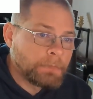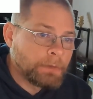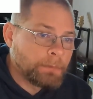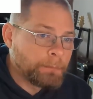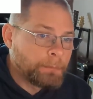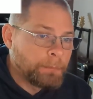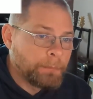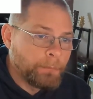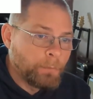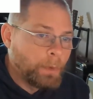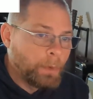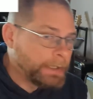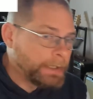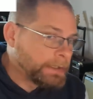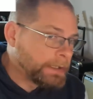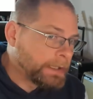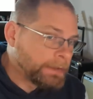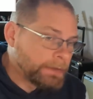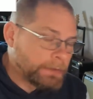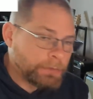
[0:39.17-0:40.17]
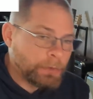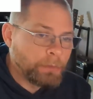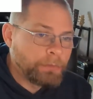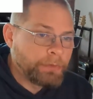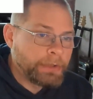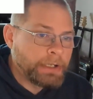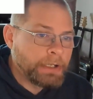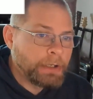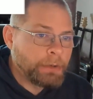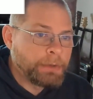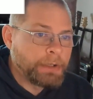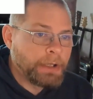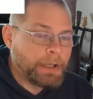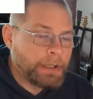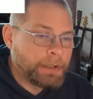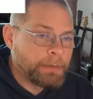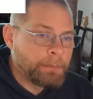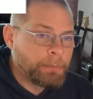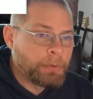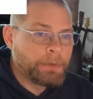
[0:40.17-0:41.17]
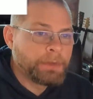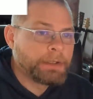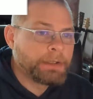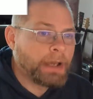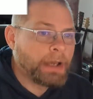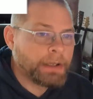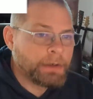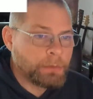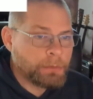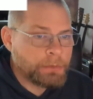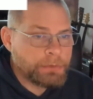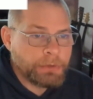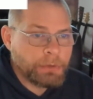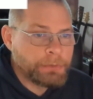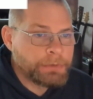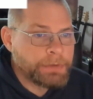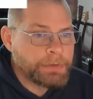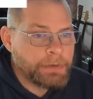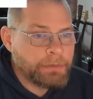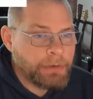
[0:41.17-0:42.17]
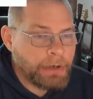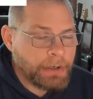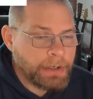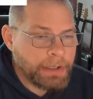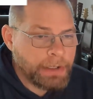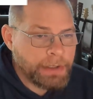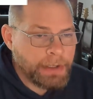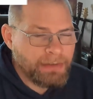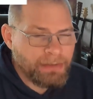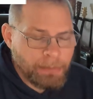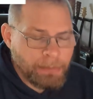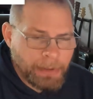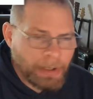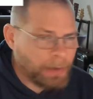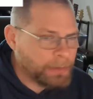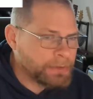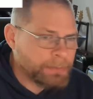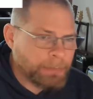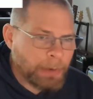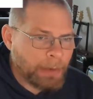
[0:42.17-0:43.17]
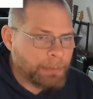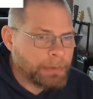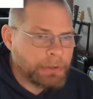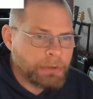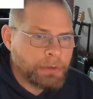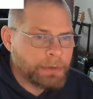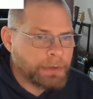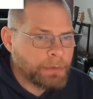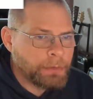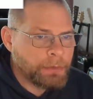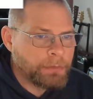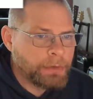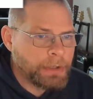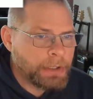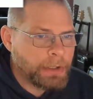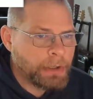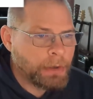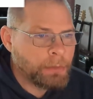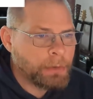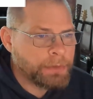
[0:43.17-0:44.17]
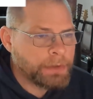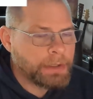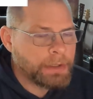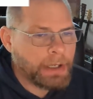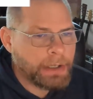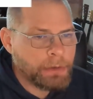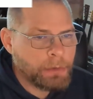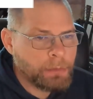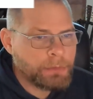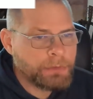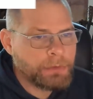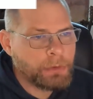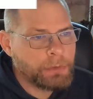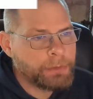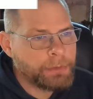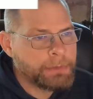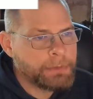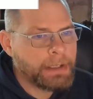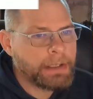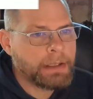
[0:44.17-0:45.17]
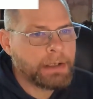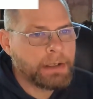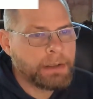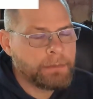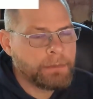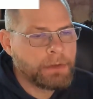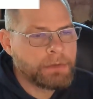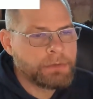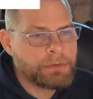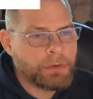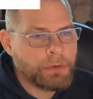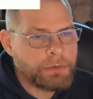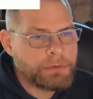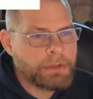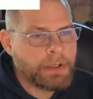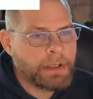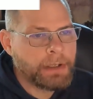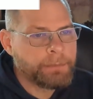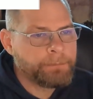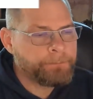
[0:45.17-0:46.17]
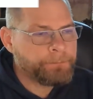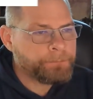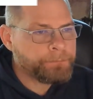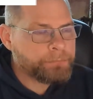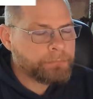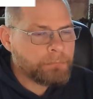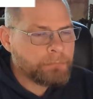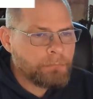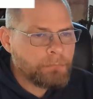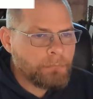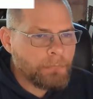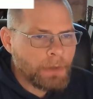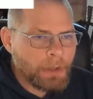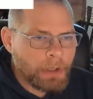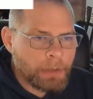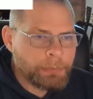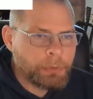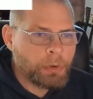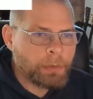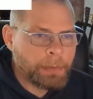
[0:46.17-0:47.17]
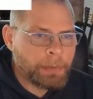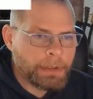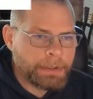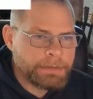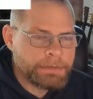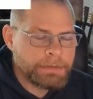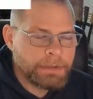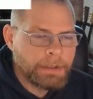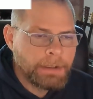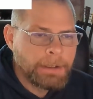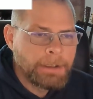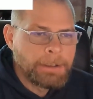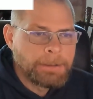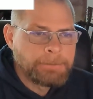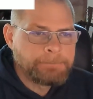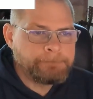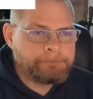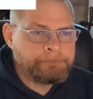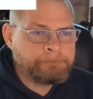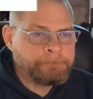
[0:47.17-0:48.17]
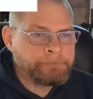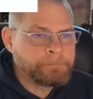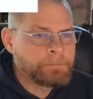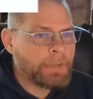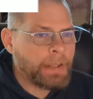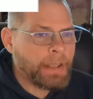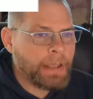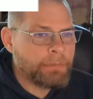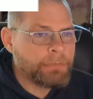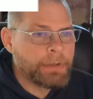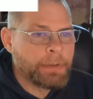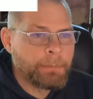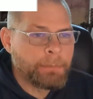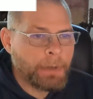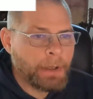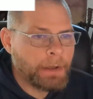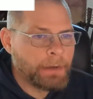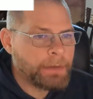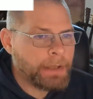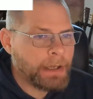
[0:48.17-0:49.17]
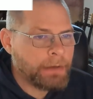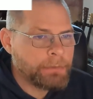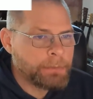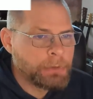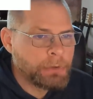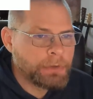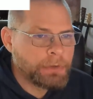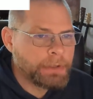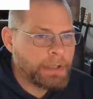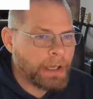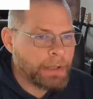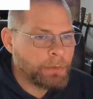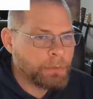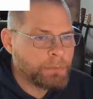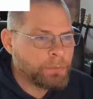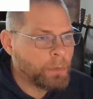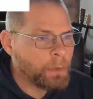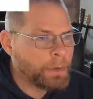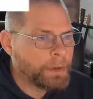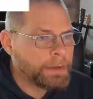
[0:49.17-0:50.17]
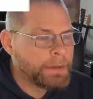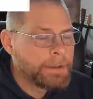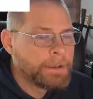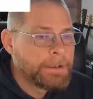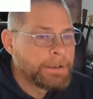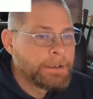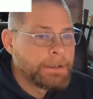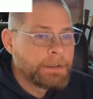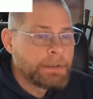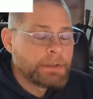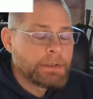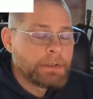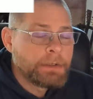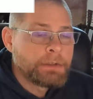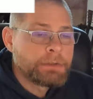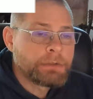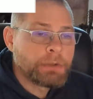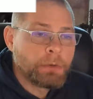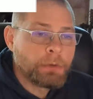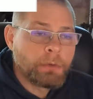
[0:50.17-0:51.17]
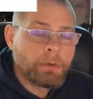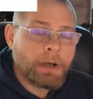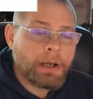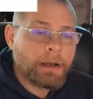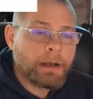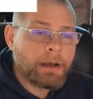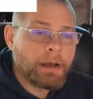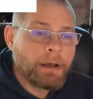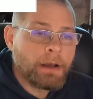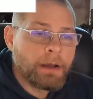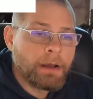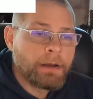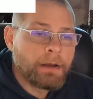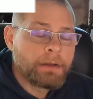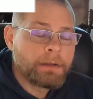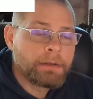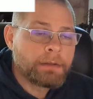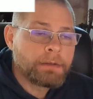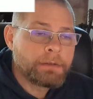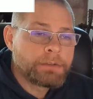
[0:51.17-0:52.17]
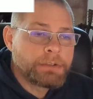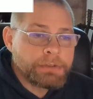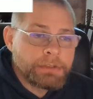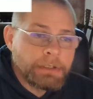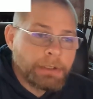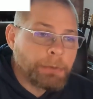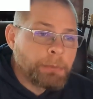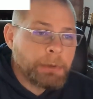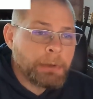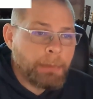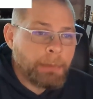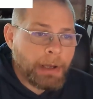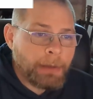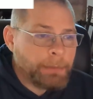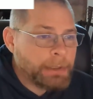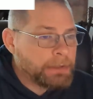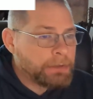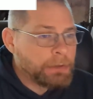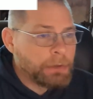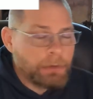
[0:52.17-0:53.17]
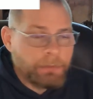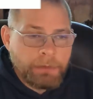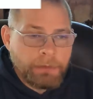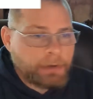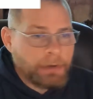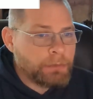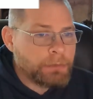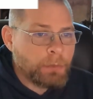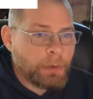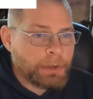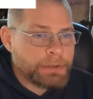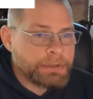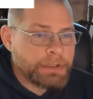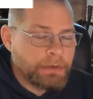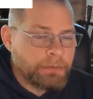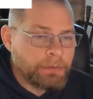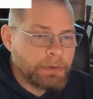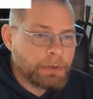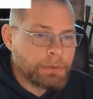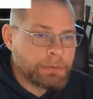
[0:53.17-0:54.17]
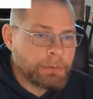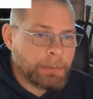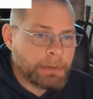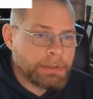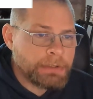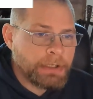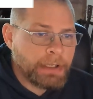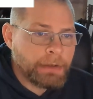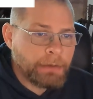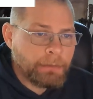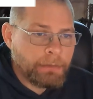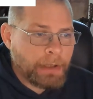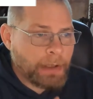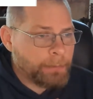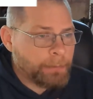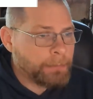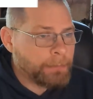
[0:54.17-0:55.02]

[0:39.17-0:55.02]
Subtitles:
waiting to get this whole video done and putting the dyno results at the very end of it, but I'll just probably do another video with the dyno results. I'm taking it this Thursday up to a place to have them do the dyno for it. So just a little bit about me too. If you've never watched any of the videos on my channel,